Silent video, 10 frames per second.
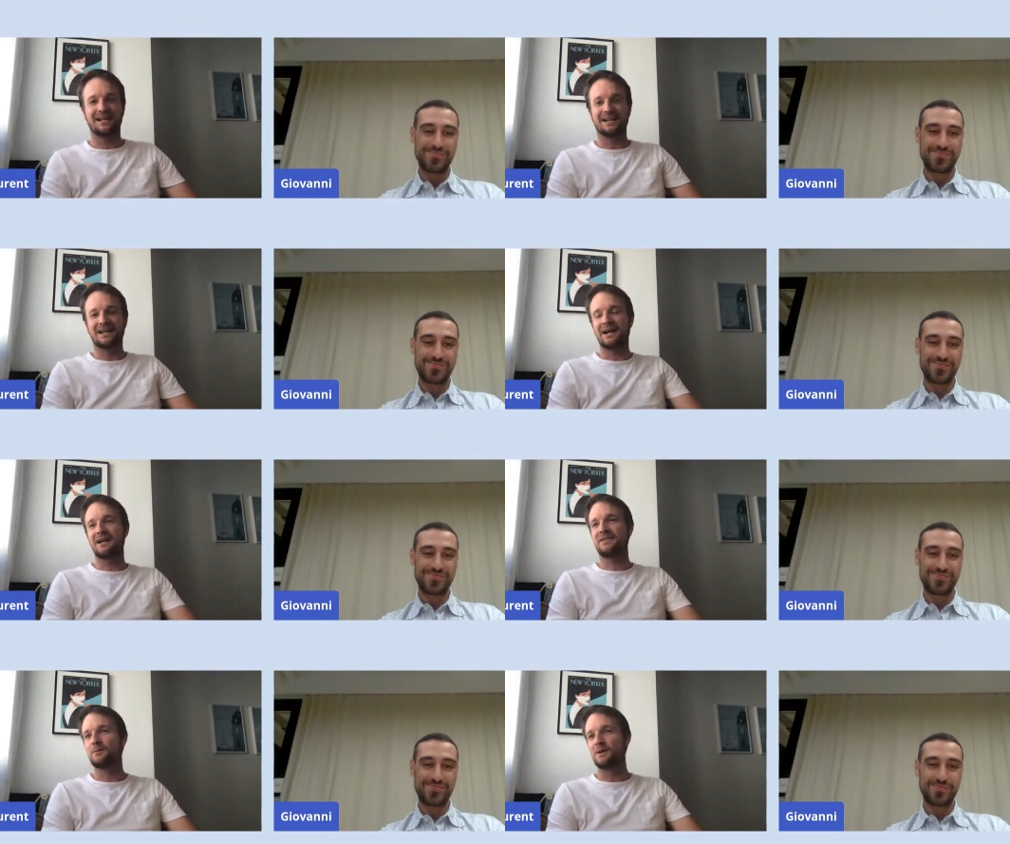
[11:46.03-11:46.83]
Speaker 1: I, I
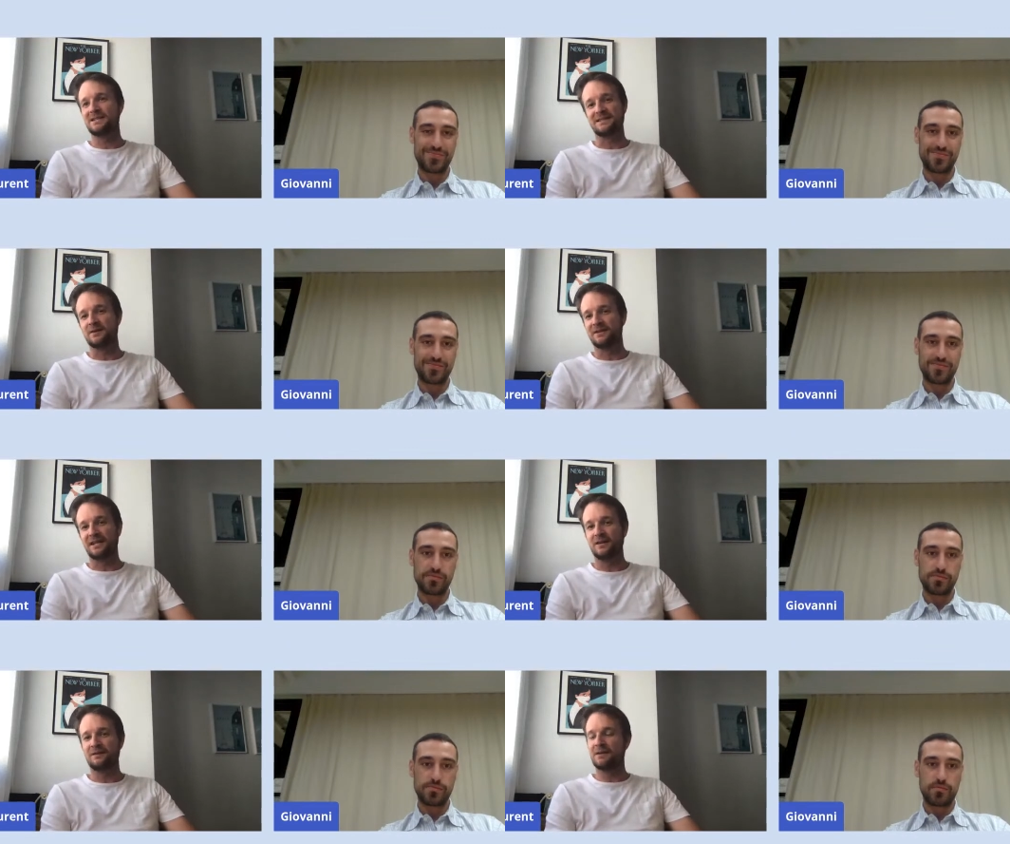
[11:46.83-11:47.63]
think we'll see a,
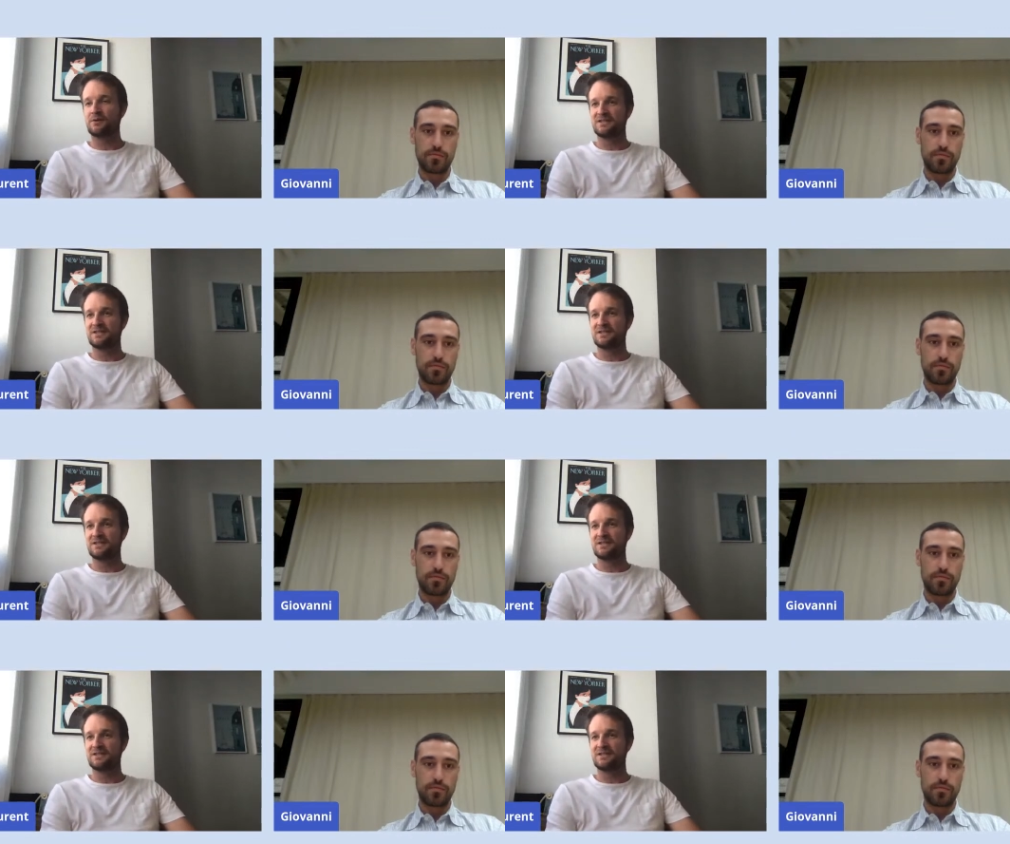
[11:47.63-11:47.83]
a never